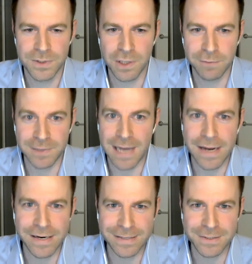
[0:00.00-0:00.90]
soft
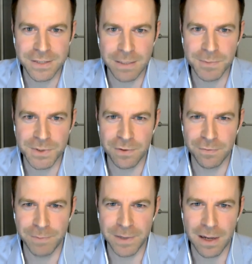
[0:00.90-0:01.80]
landing seems to
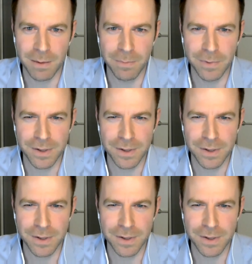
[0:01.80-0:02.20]
have become